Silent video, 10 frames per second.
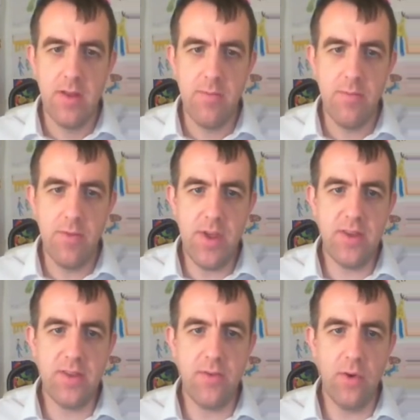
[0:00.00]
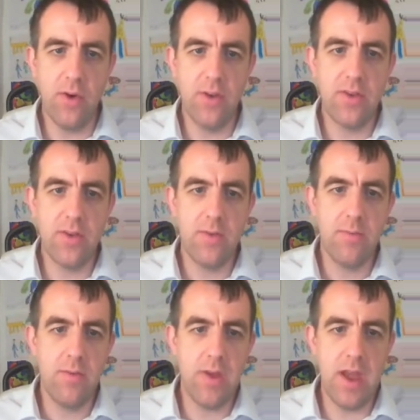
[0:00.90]
This force
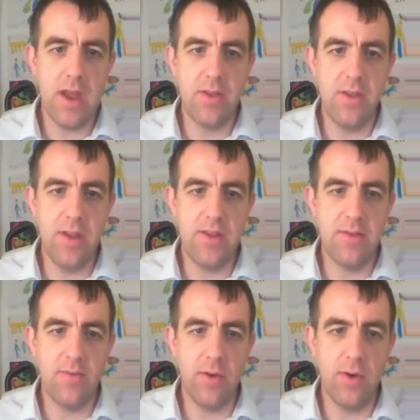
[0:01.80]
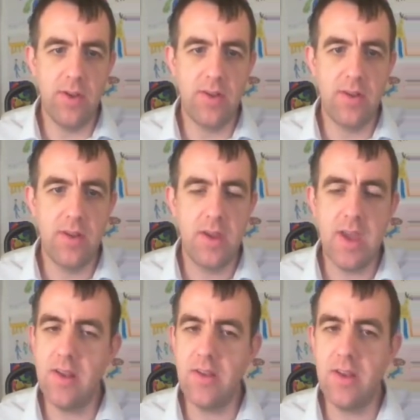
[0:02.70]
and this force
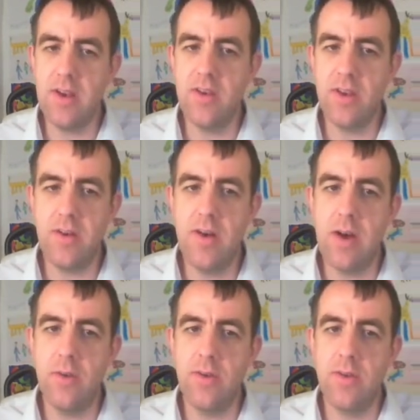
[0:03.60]
cancel each other out,